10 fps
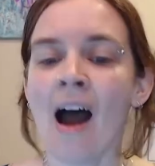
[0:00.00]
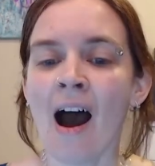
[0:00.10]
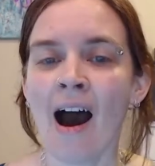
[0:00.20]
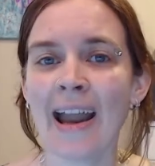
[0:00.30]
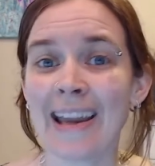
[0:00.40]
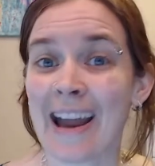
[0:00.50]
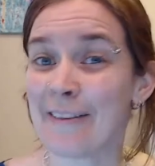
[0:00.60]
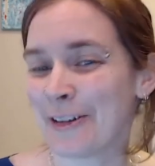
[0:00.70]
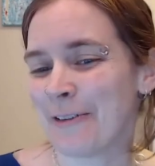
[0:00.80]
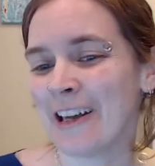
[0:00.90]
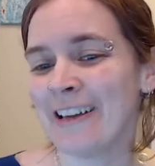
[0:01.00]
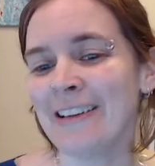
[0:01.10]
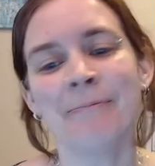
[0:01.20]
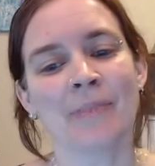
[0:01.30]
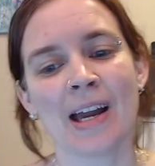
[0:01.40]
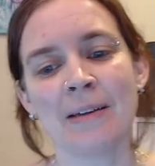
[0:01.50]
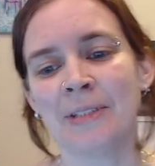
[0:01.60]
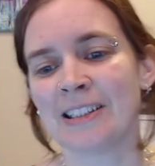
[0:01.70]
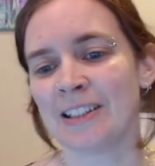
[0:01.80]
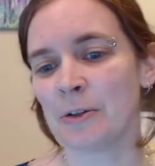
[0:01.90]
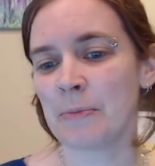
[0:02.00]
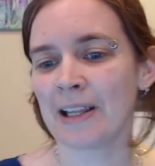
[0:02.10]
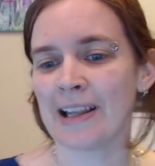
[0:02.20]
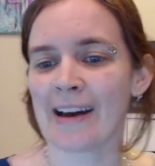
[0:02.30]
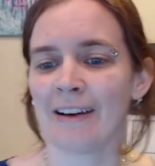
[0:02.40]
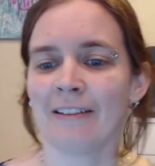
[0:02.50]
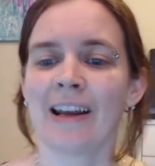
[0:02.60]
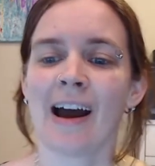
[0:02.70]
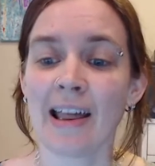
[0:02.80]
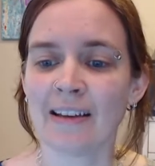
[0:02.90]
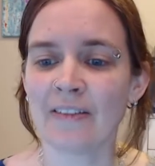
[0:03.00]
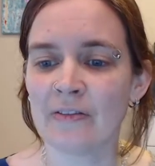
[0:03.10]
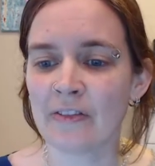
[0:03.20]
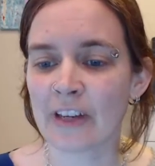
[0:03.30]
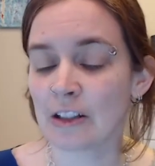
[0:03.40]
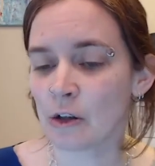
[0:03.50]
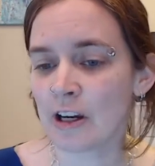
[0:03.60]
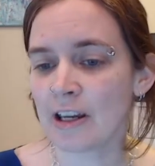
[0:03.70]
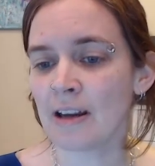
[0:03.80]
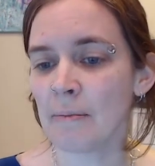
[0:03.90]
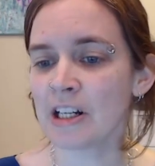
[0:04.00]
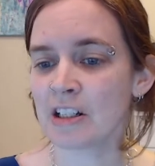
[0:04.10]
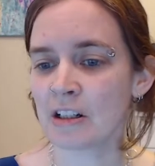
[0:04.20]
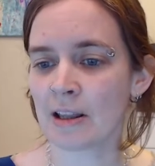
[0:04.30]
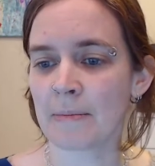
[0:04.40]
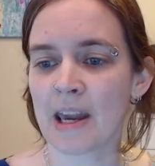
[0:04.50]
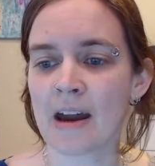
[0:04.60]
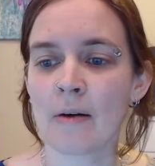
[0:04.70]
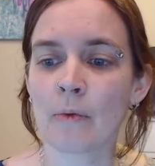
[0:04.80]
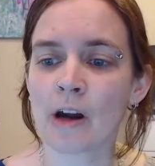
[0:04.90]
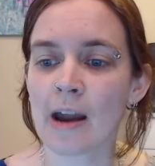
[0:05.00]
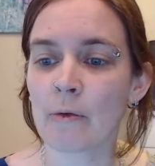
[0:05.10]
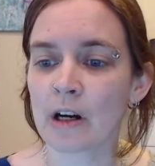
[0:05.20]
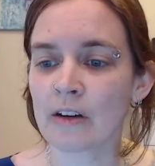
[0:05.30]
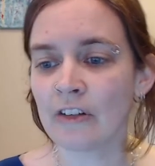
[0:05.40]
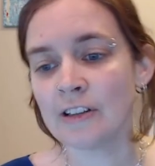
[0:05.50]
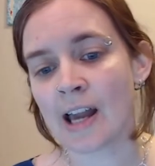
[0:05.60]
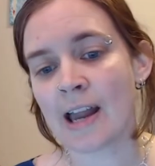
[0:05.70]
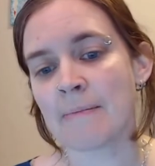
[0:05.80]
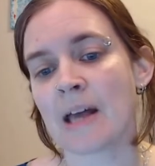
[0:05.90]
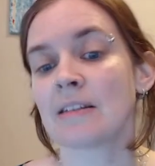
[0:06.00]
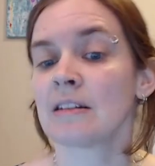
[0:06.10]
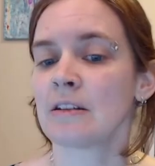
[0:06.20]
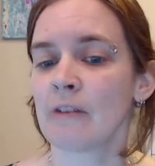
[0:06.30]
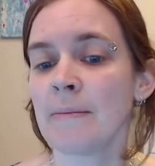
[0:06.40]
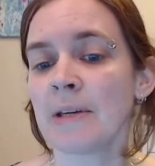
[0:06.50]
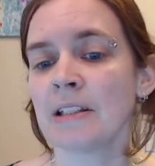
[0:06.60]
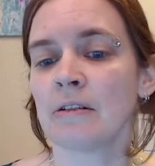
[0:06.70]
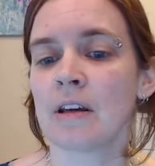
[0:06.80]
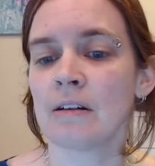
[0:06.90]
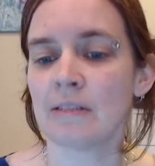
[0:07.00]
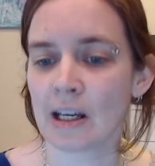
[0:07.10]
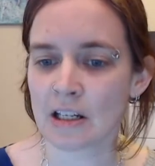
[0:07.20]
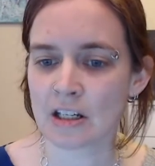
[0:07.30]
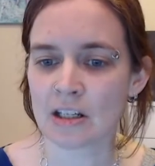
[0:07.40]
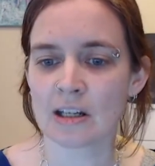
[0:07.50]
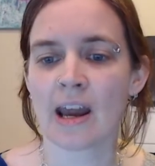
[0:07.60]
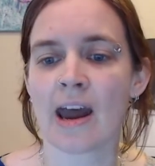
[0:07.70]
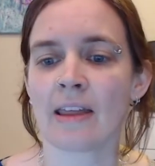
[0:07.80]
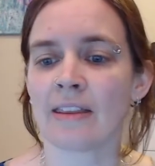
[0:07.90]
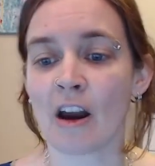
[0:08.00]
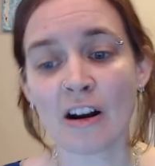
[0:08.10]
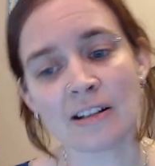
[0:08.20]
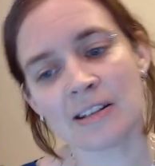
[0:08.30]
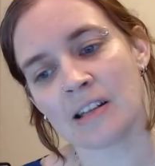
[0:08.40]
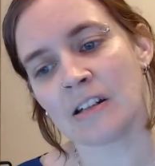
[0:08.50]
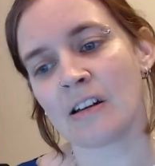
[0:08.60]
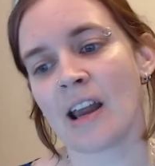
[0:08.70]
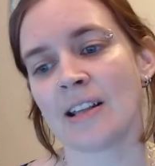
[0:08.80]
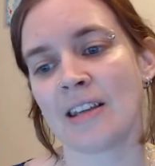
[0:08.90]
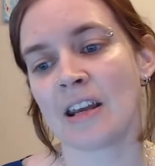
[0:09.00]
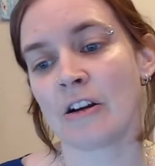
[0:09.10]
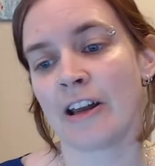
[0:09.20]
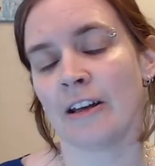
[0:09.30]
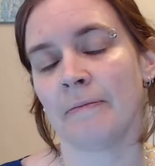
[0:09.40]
Hi, everyone. I'm Sue McLeod. I live in Victoria, British Columbia, where I work full-time as the ceramic studio technician at the Art Center at Cedar Hill.